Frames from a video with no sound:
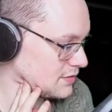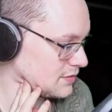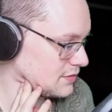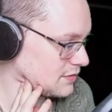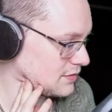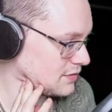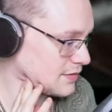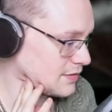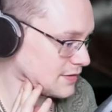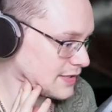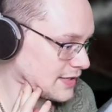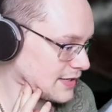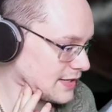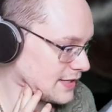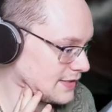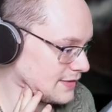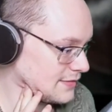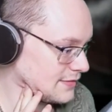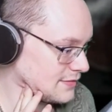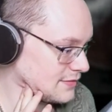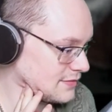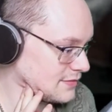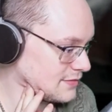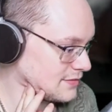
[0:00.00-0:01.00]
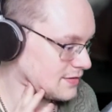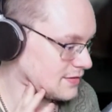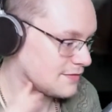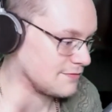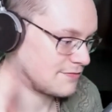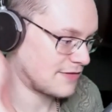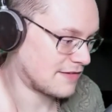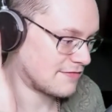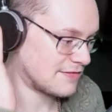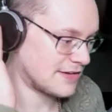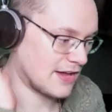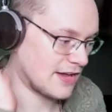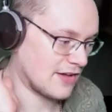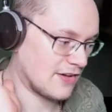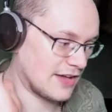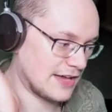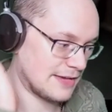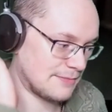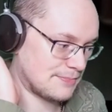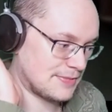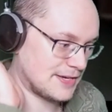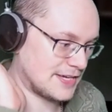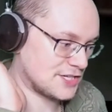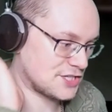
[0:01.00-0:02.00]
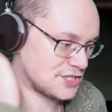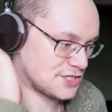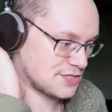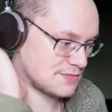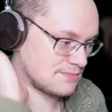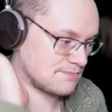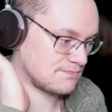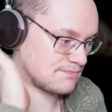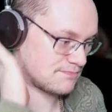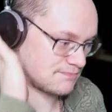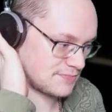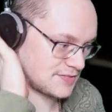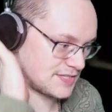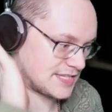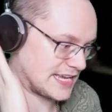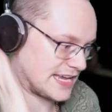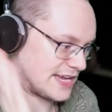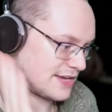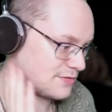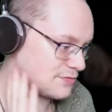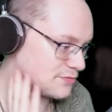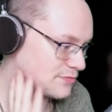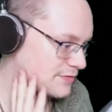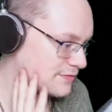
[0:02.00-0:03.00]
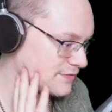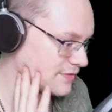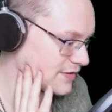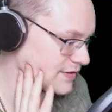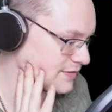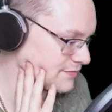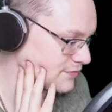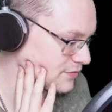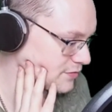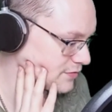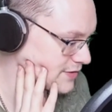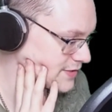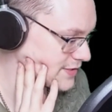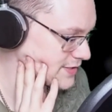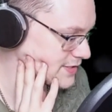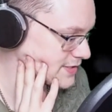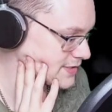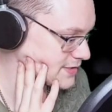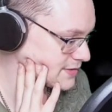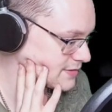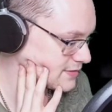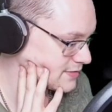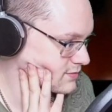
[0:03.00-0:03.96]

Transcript: Okay. Very high pitched sound with her voice.